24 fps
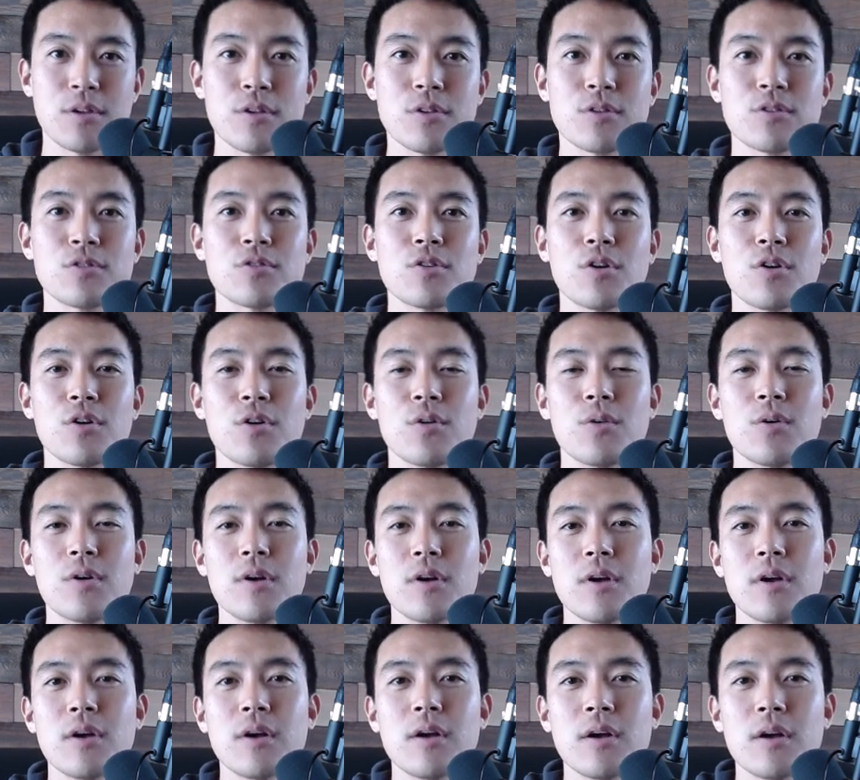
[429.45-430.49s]
So
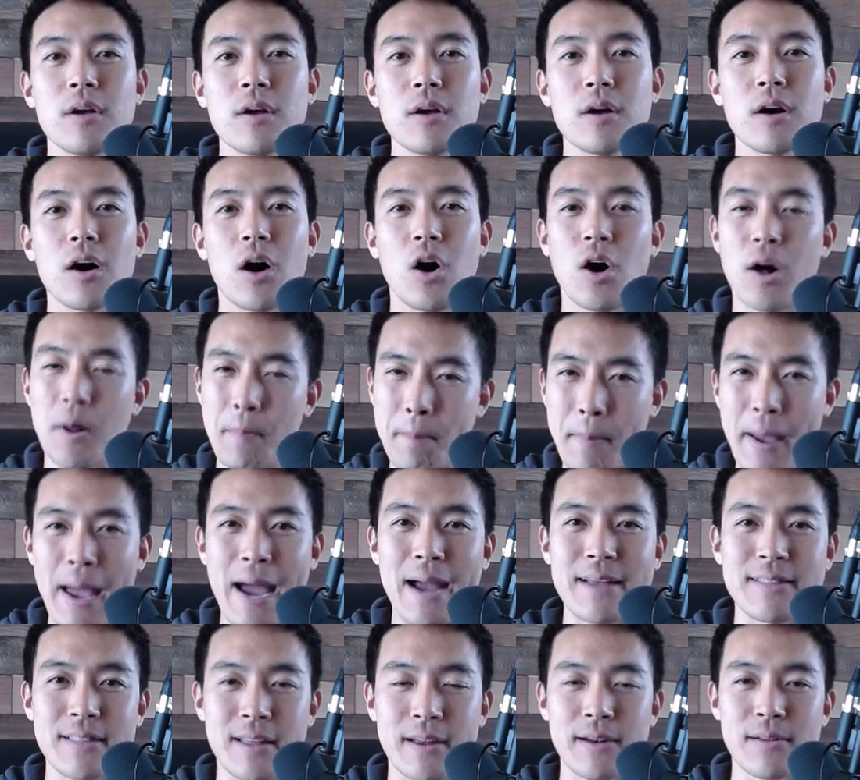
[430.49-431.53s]
I'll
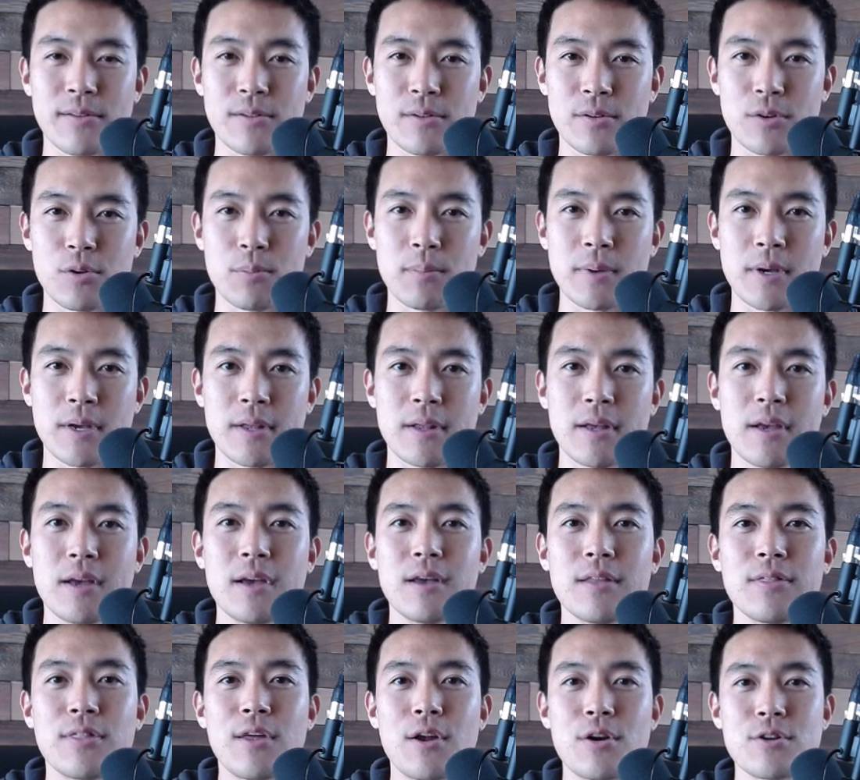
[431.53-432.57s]
unpack that a little bit.
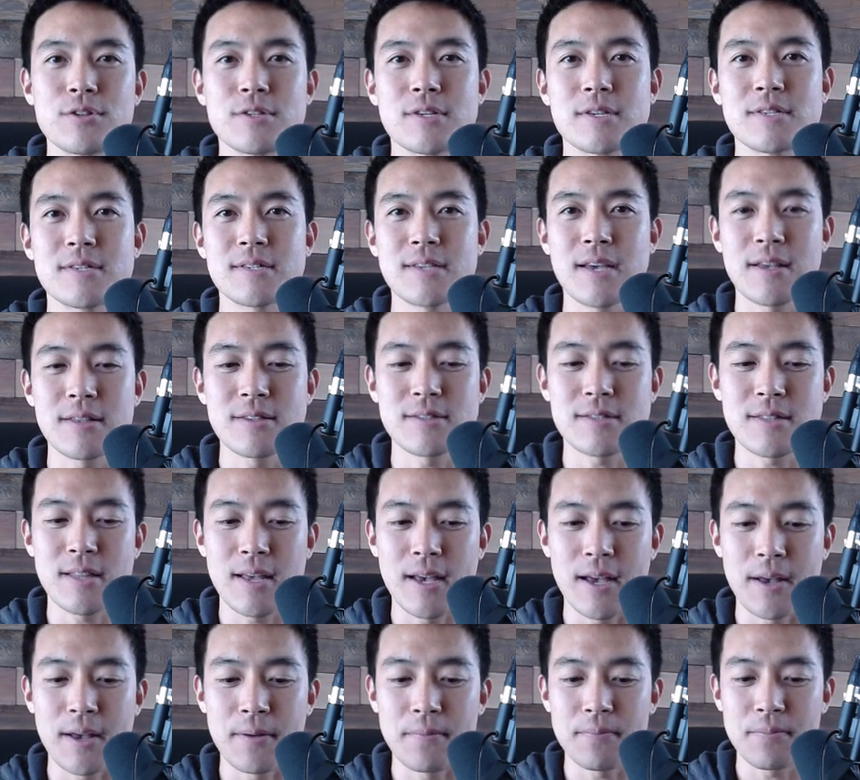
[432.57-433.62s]
There's a sense
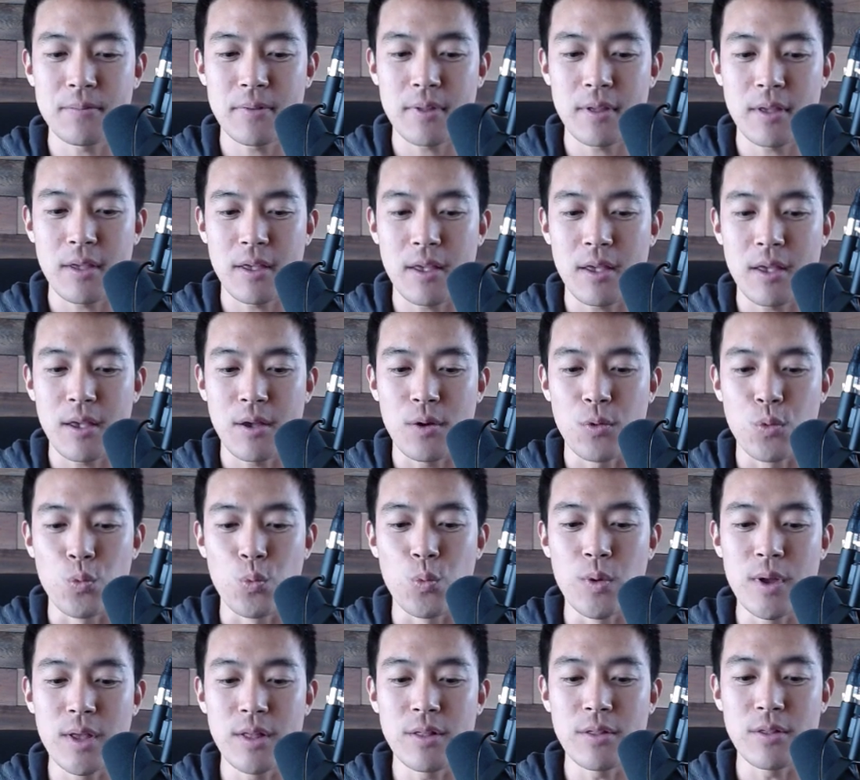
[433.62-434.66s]
that
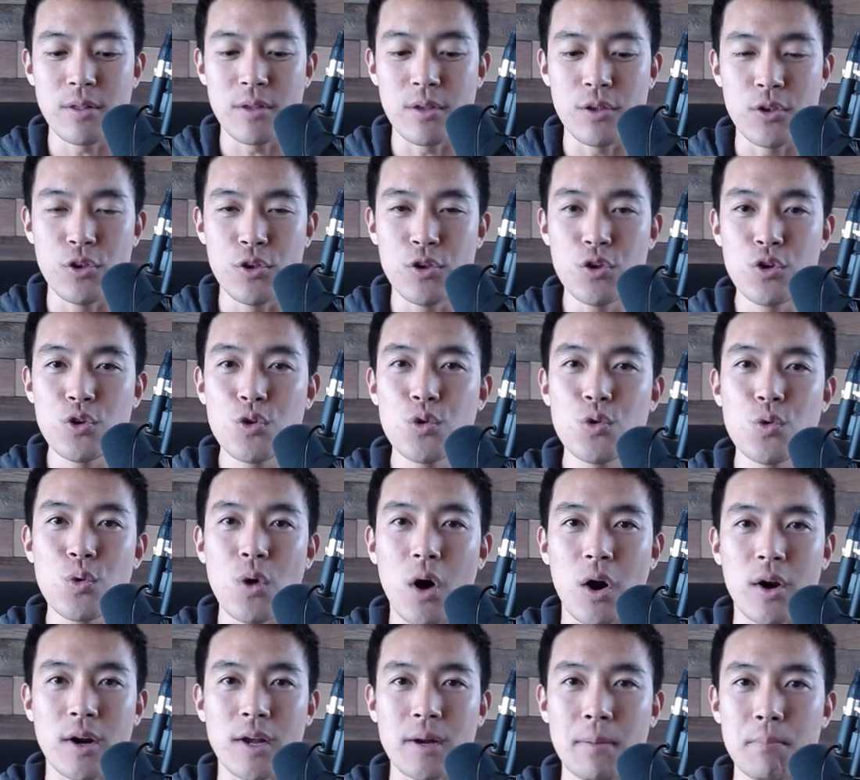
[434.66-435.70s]
when you
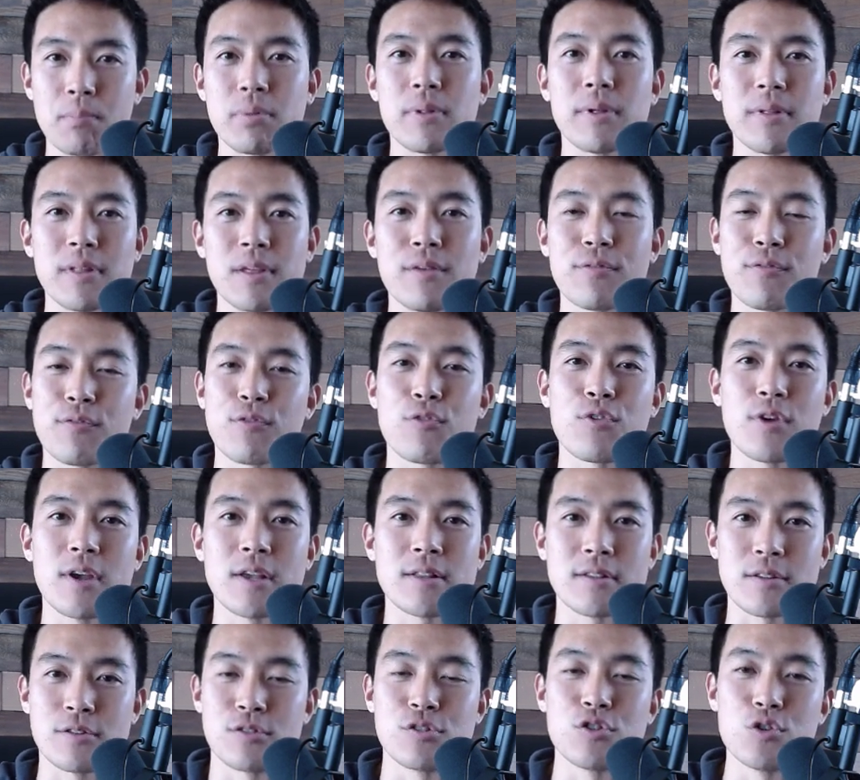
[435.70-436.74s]
are completely free
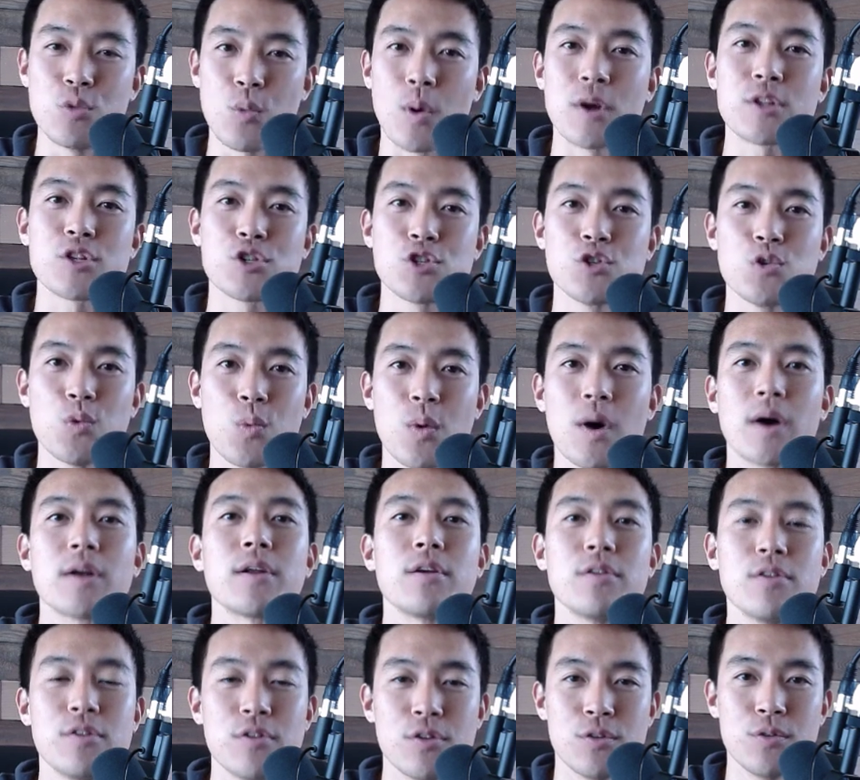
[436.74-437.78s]
to do what you want to
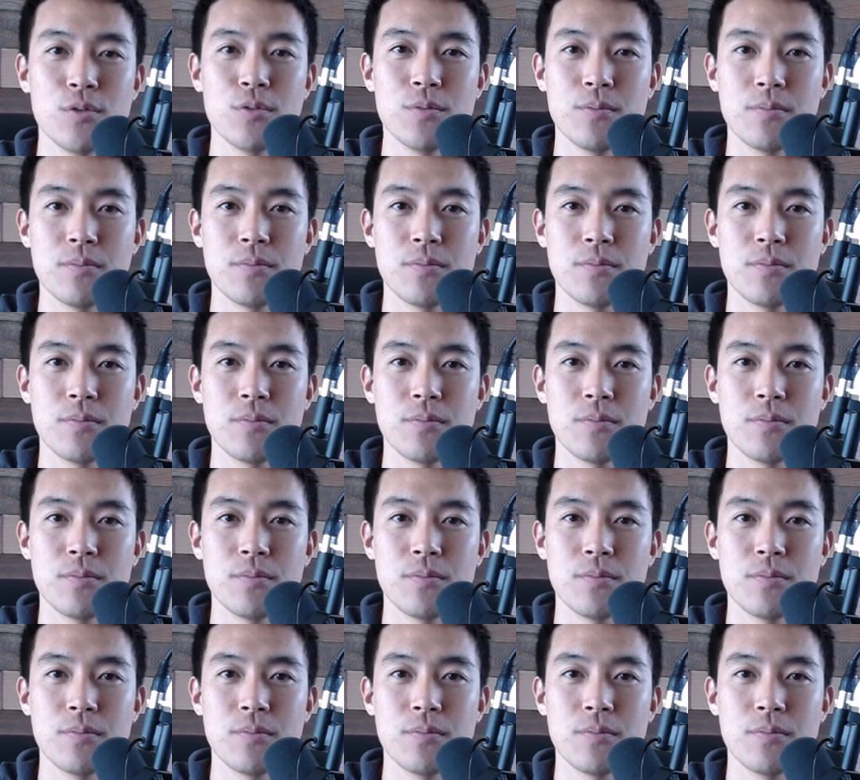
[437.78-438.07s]
do,